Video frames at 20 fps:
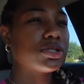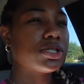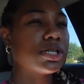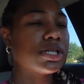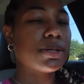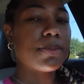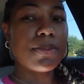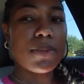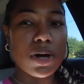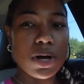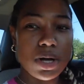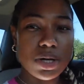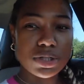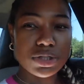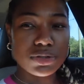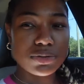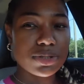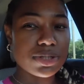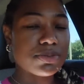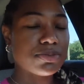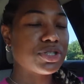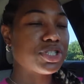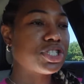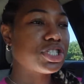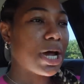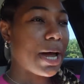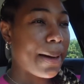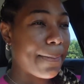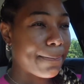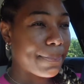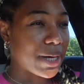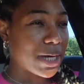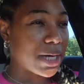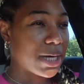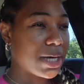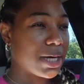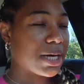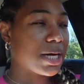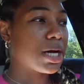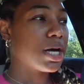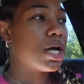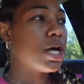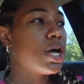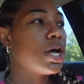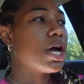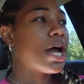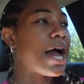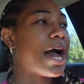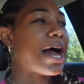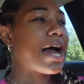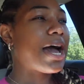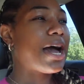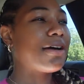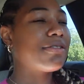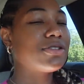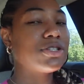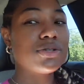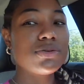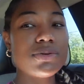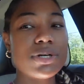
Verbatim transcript: to the mall, do some shopping. I have to